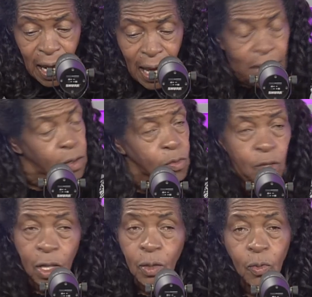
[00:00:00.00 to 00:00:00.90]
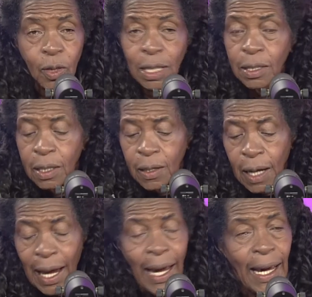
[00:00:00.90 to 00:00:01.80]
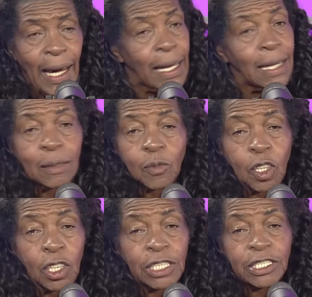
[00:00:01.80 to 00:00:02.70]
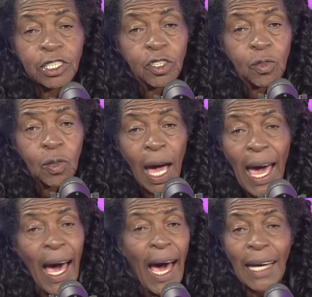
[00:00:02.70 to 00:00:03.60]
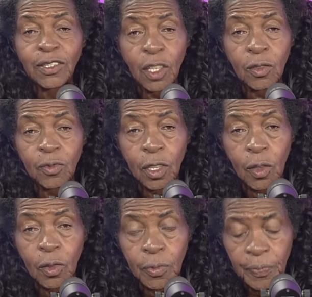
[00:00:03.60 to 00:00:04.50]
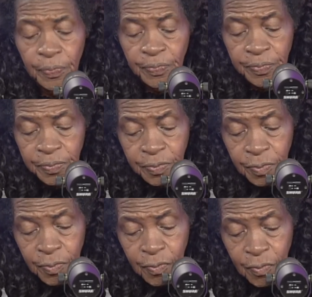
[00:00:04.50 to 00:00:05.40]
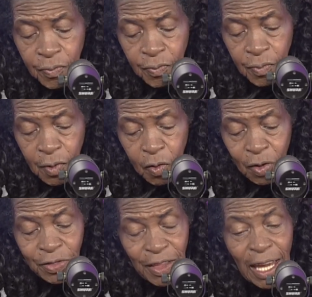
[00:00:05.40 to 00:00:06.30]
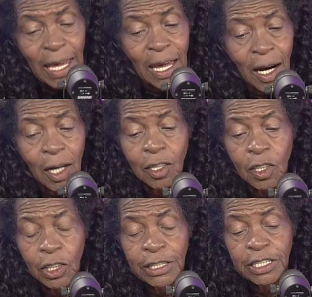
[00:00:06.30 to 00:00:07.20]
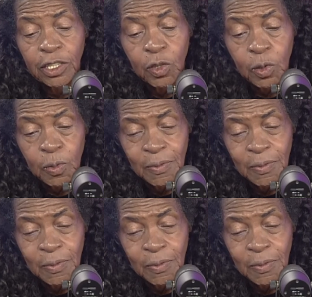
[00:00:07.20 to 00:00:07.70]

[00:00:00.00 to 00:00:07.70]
I don't know what I am going to do. I don't know what they are going to do.